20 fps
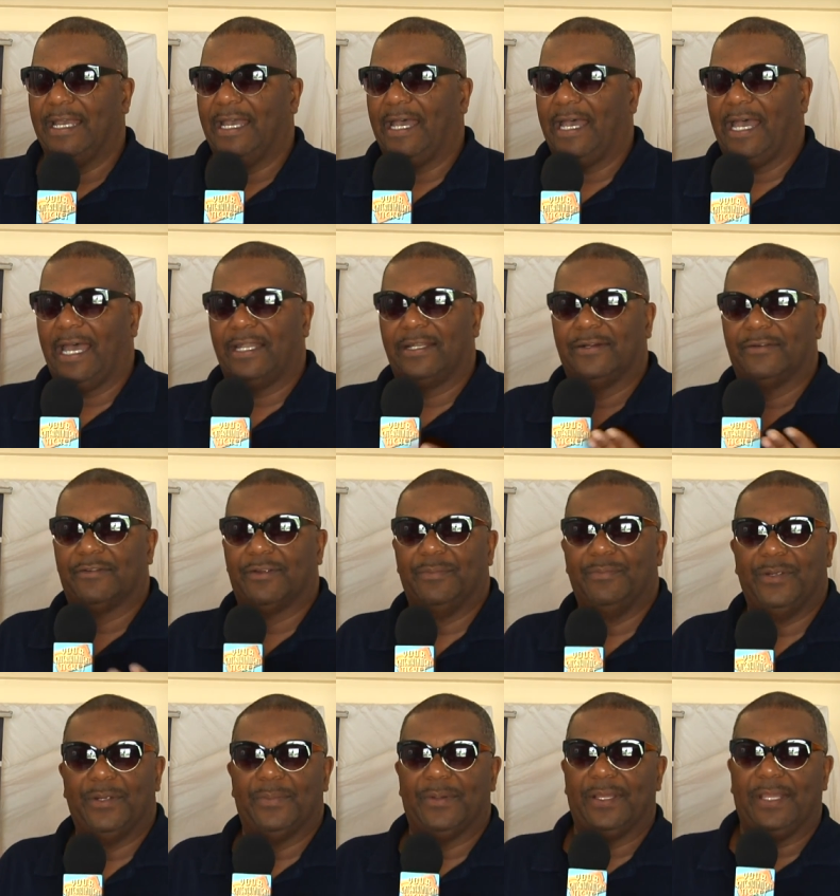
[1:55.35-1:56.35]
I don't
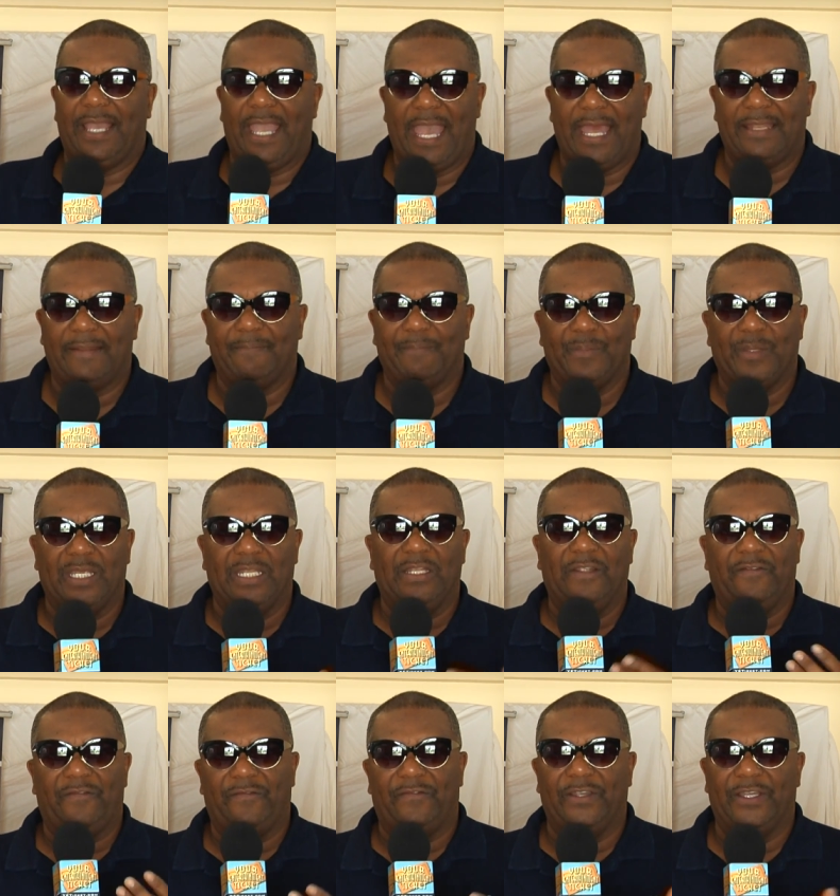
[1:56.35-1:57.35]
remember that in
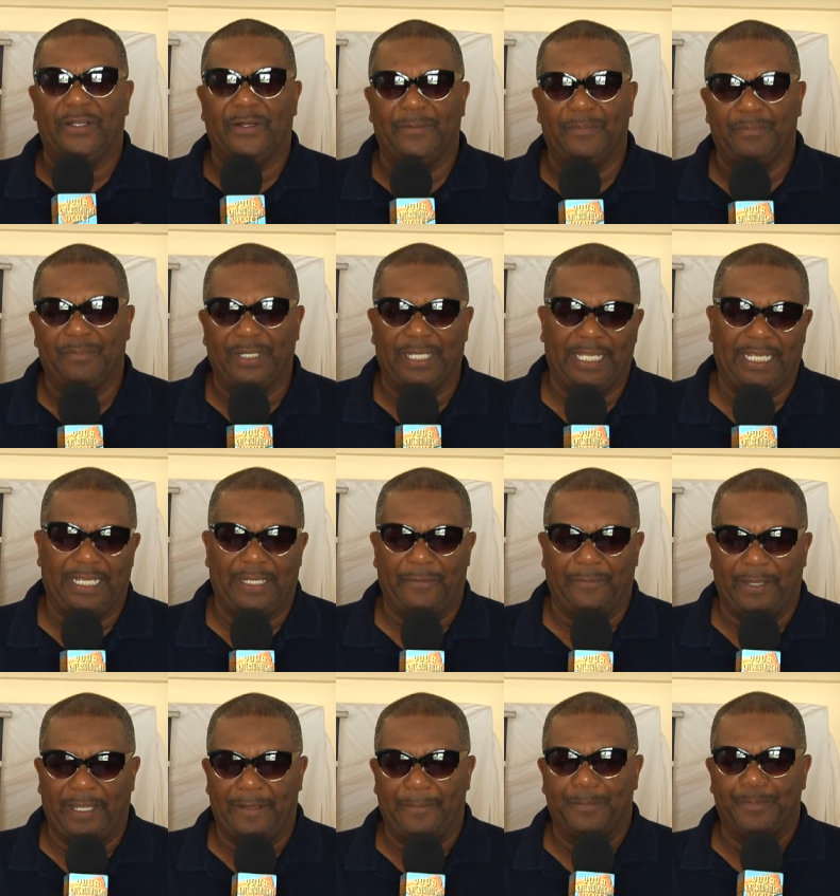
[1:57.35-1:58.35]
the film. But
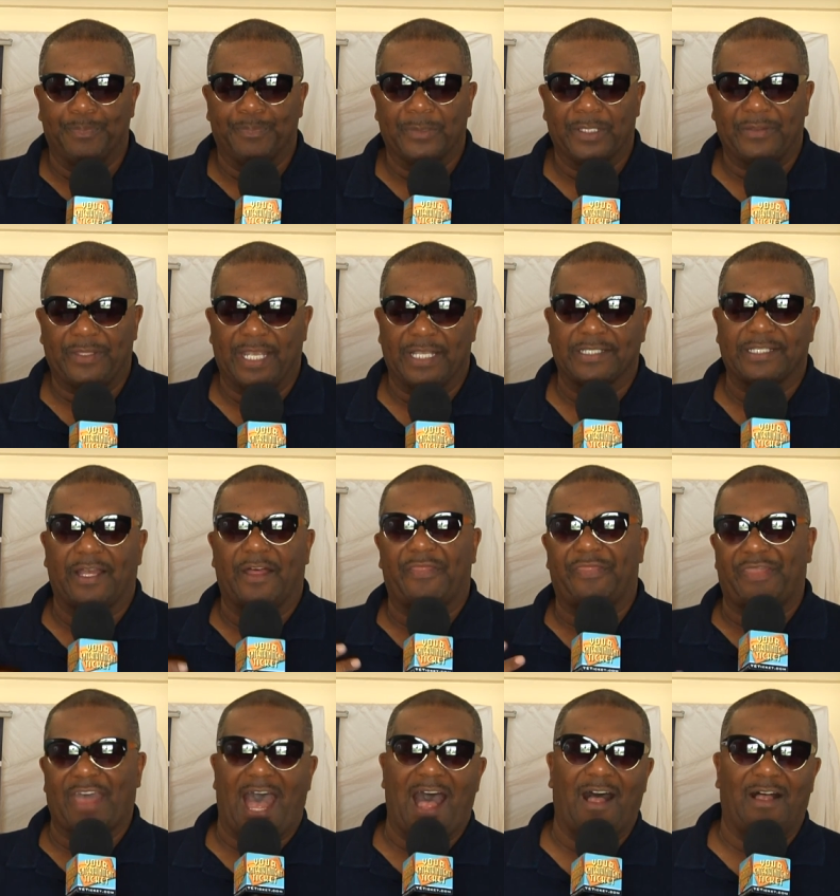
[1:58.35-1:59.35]
anyway, there's
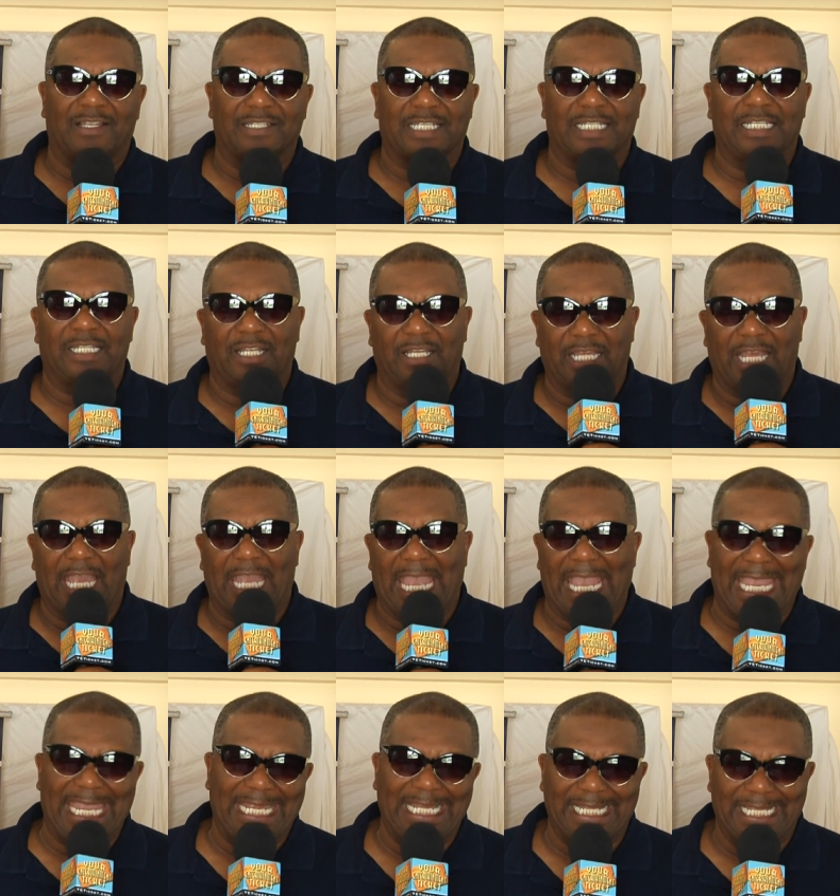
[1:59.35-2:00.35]
1,000
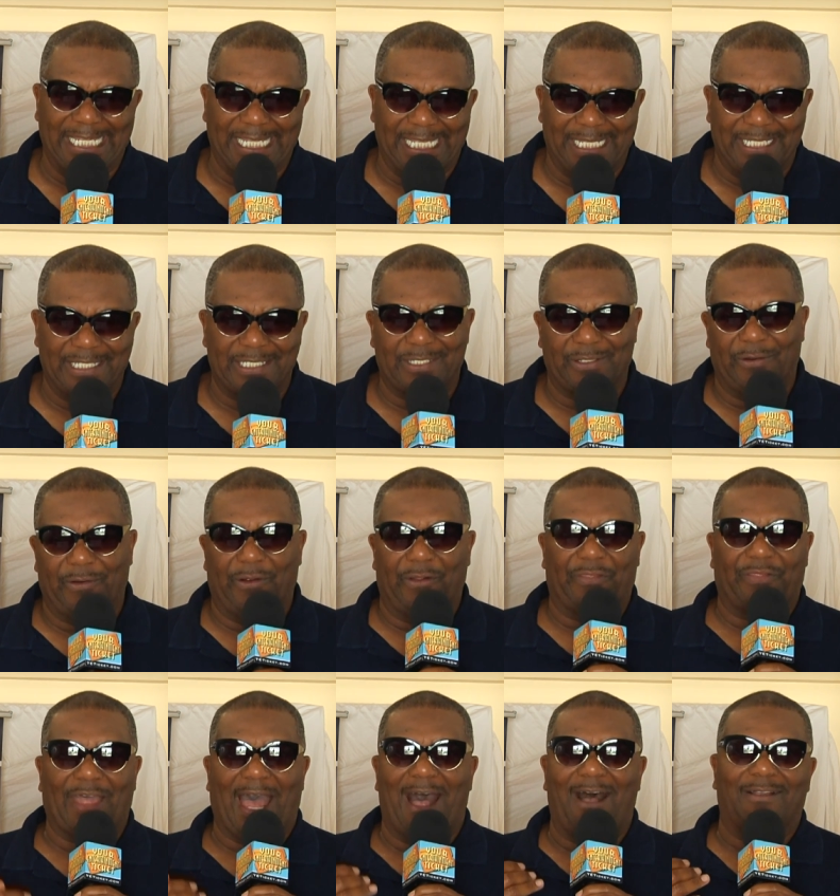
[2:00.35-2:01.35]
aliens or
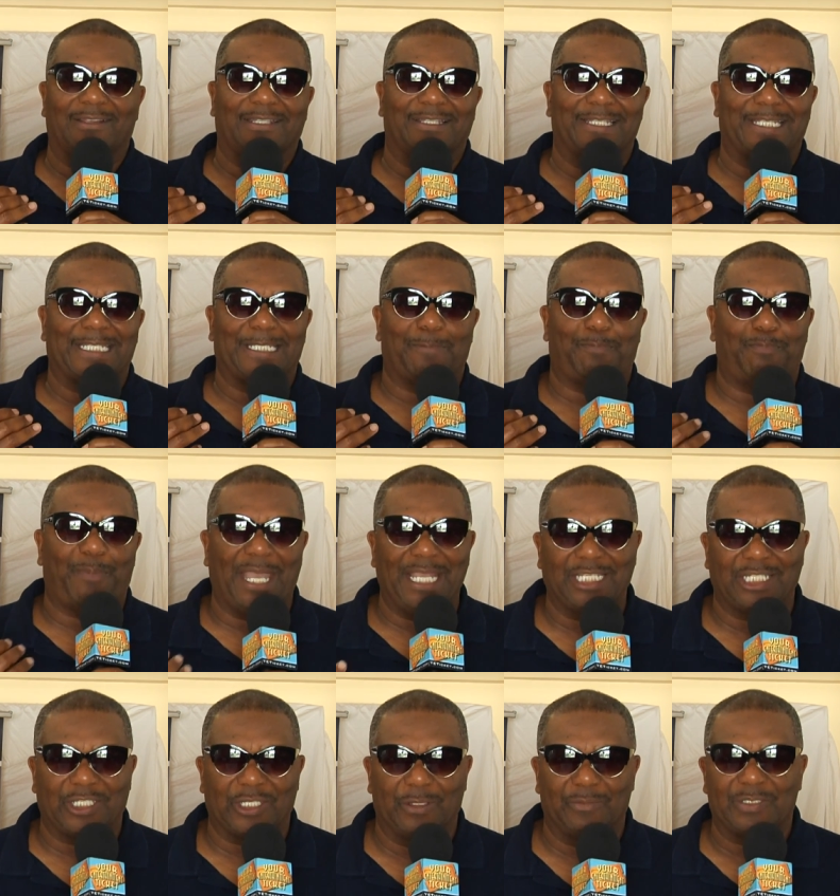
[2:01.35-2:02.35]
1,000
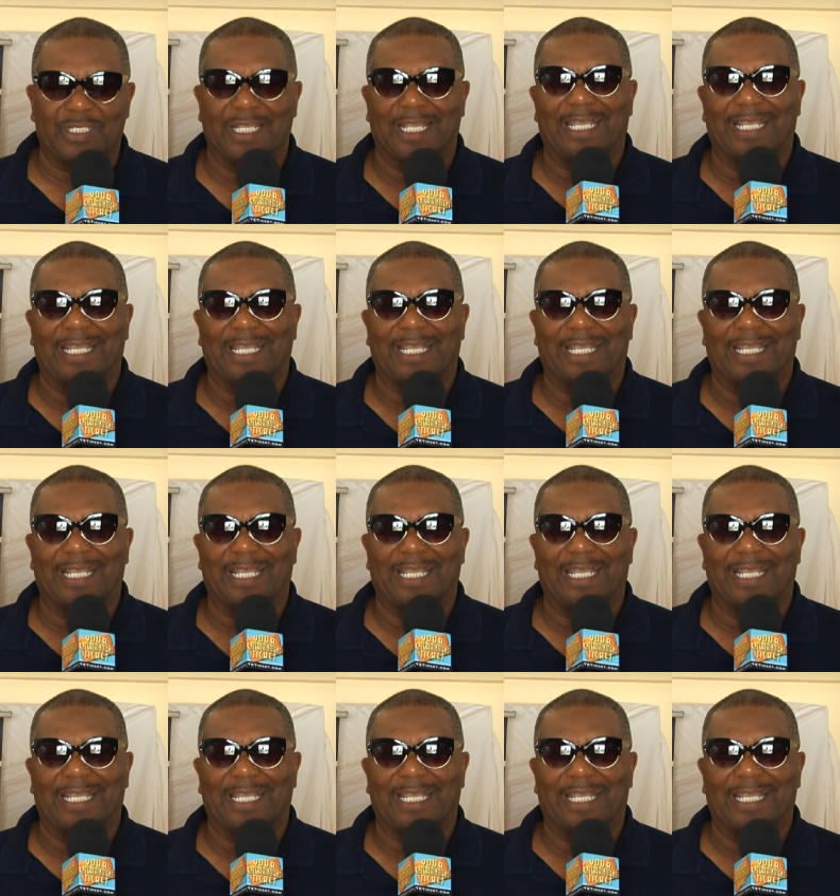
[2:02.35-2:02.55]
spaceships